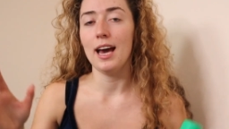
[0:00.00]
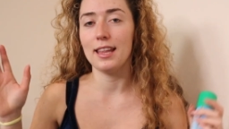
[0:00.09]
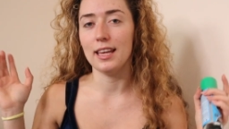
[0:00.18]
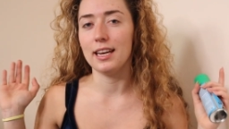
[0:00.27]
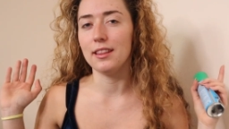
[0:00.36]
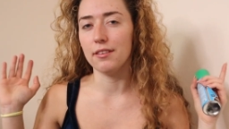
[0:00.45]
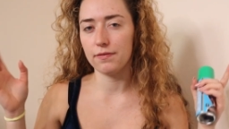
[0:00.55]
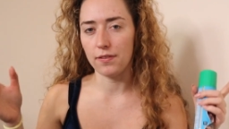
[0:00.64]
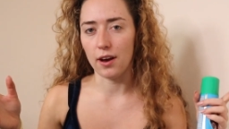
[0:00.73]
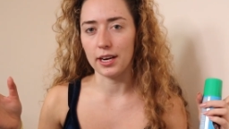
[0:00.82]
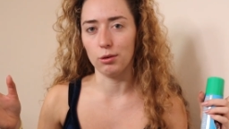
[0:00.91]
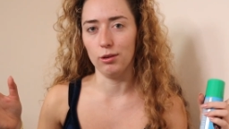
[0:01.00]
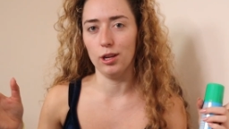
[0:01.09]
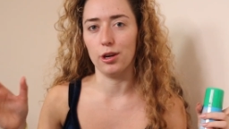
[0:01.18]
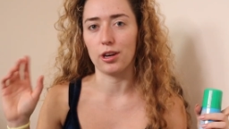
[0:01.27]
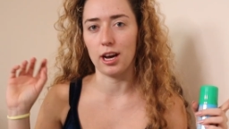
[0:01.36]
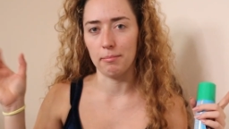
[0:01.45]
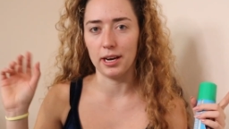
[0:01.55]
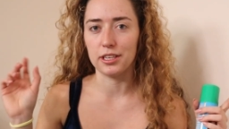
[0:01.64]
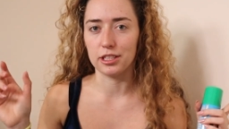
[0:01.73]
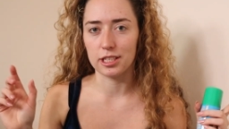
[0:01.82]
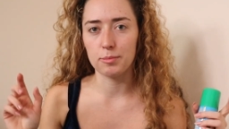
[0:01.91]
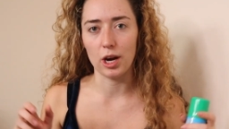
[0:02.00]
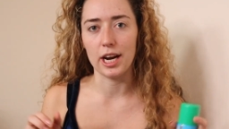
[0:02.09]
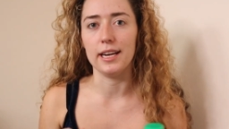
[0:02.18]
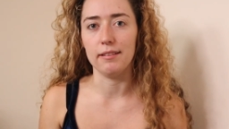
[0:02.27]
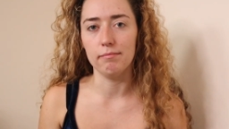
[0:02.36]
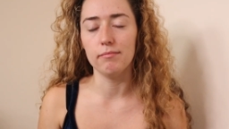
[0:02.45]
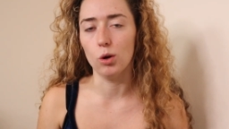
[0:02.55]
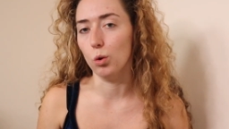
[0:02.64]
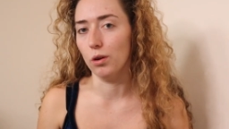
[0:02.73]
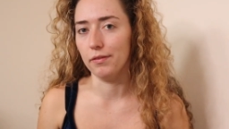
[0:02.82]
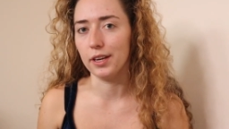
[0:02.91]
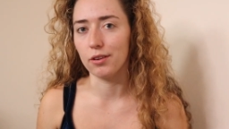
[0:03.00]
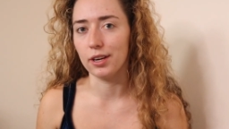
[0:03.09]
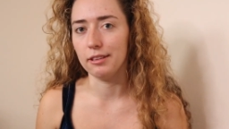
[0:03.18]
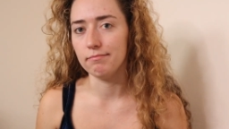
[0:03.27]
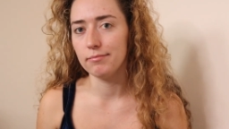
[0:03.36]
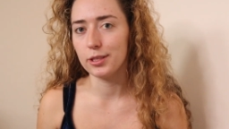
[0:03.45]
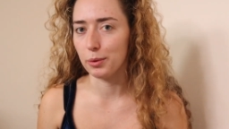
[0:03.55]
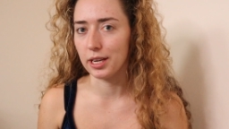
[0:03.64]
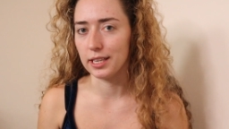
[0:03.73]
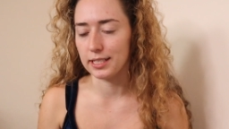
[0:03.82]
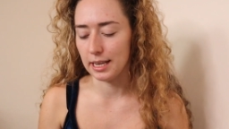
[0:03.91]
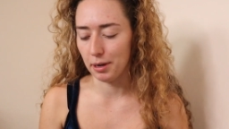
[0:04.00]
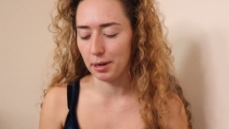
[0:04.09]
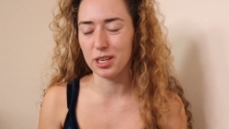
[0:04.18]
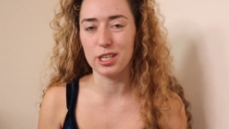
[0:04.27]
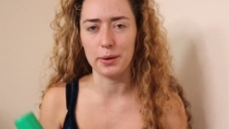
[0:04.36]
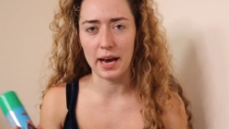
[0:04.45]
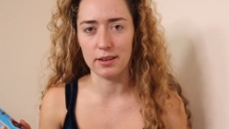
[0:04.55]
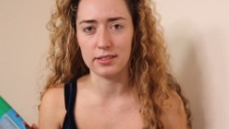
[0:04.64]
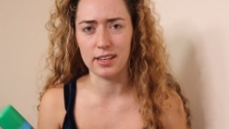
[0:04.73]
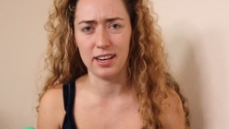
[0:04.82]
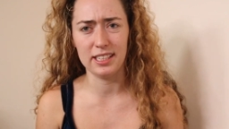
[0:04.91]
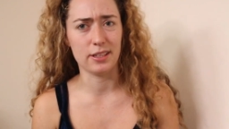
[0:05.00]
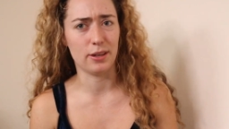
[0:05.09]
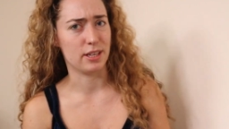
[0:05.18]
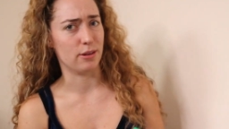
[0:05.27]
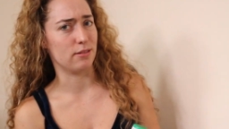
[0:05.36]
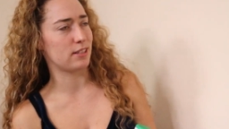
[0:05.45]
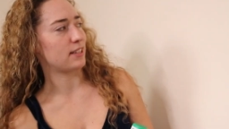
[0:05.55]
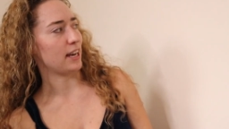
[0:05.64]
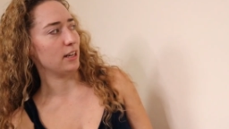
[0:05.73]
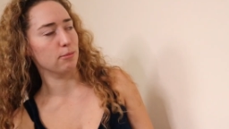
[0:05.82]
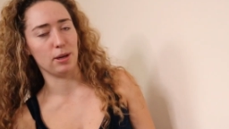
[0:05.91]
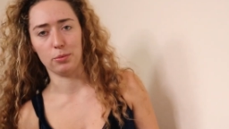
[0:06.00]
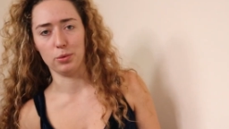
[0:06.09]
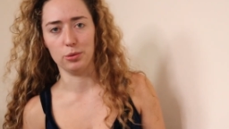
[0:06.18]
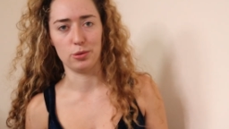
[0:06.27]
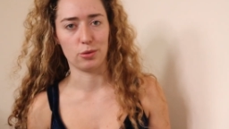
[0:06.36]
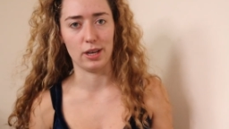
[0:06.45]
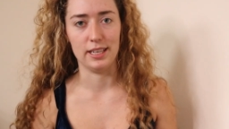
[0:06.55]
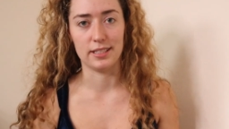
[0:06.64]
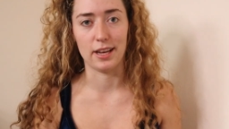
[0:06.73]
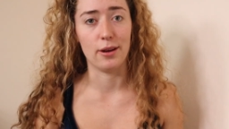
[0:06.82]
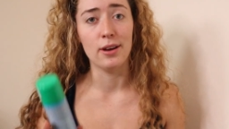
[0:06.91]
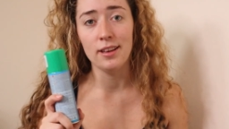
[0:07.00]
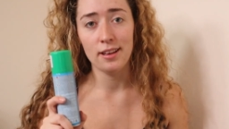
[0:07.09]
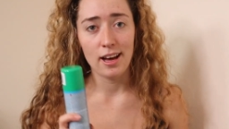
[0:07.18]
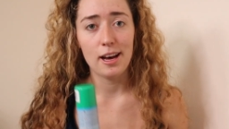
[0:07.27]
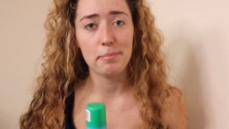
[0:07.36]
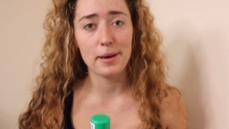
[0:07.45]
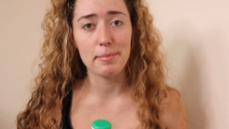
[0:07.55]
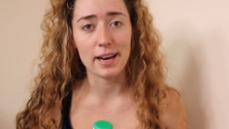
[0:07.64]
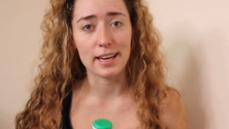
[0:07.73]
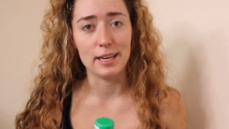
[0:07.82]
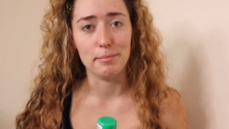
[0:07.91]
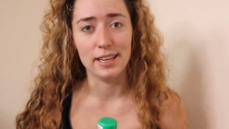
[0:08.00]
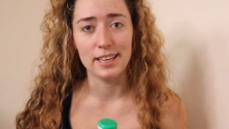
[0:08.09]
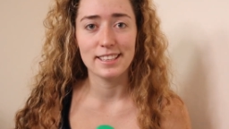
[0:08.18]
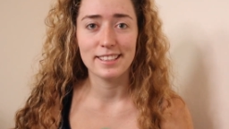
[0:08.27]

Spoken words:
and then in the final look I might just spray all of it green. So we're going to see, but I'm going to do it outside so I don't stain on my walls green. So I'll be back in a minute.